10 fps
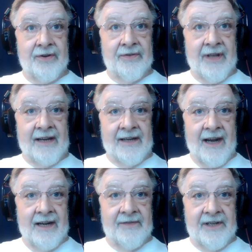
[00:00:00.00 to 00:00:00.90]
that
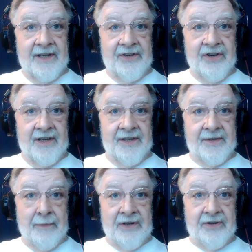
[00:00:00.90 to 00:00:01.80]
kind of addiction
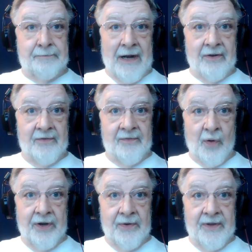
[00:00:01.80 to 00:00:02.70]
is much better
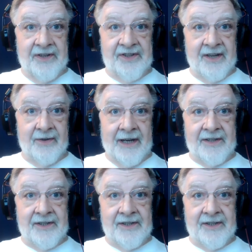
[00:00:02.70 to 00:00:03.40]
for you than cigarettes.